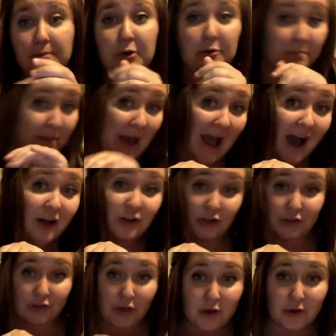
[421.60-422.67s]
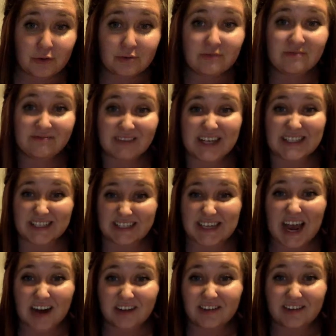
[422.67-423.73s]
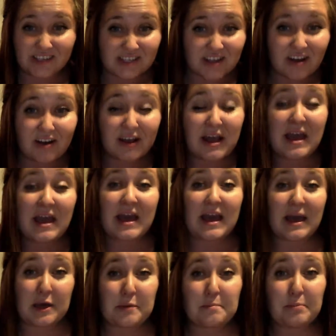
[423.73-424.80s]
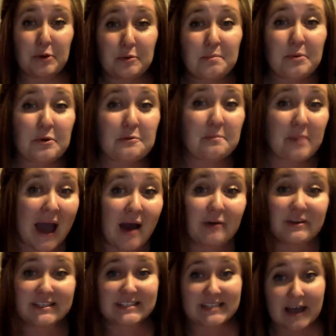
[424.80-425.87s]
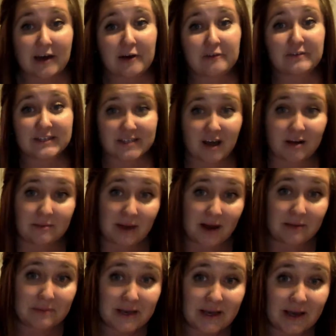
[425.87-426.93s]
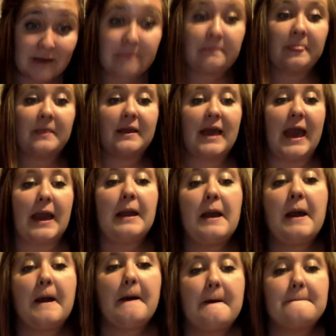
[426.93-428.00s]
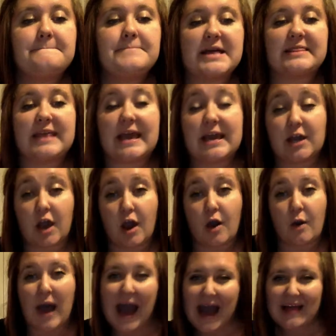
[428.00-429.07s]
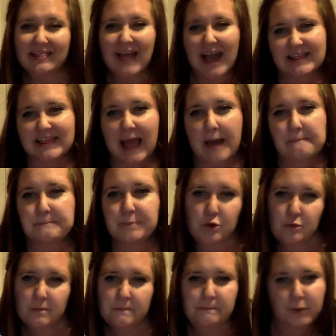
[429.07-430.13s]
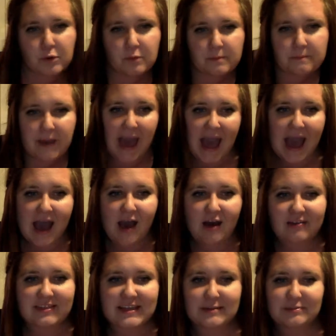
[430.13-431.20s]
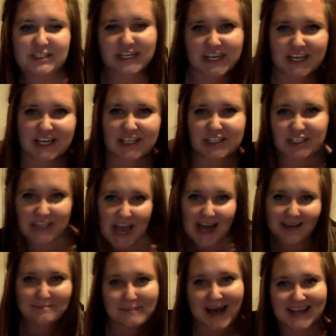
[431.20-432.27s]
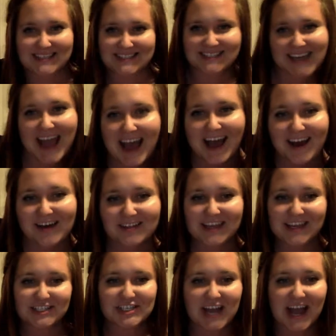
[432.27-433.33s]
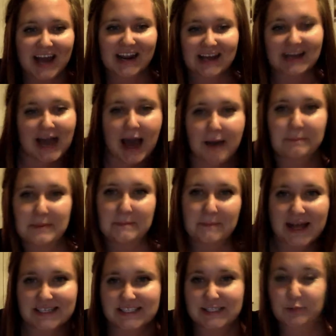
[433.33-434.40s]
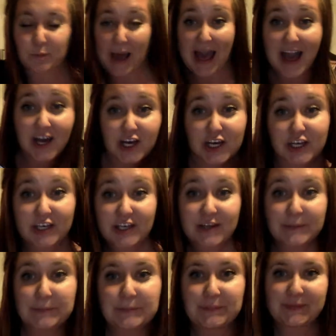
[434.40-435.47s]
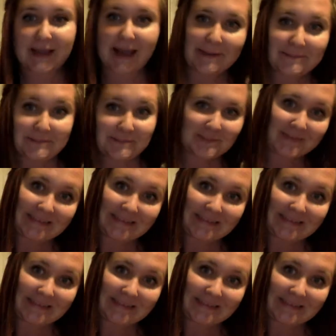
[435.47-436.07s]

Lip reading: Boom Pow alone is the title of the song, and Boom Boom Pow itself is onomatopoeia. Okay, but they go, I like that boom boom pow, them chickens jacking my style, they try to copy my swagger. Okay,